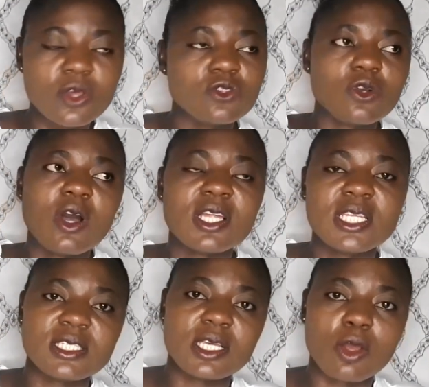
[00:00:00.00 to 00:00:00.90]
So all
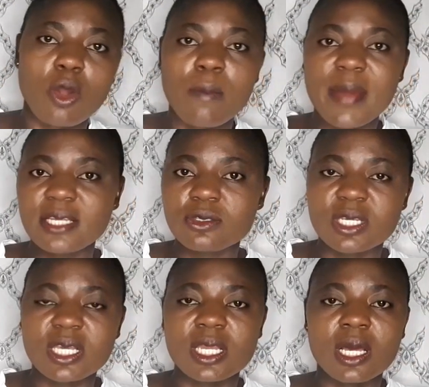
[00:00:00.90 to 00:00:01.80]
these things combined
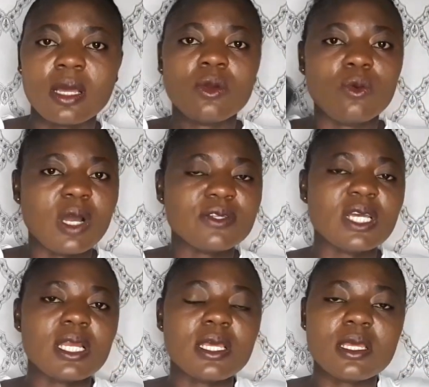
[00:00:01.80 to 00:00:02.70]
together will
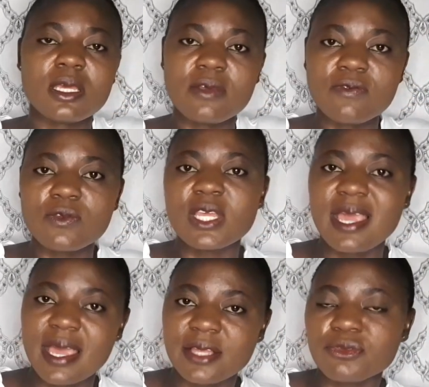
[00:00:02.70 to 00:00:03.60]
actually give you the
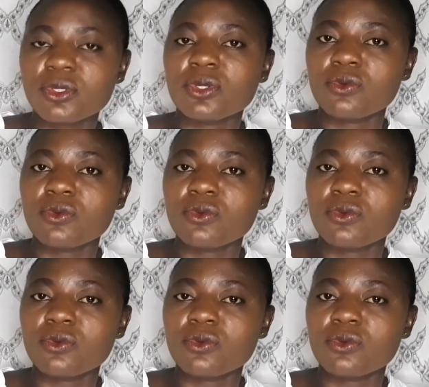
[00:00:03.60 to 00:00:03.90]
end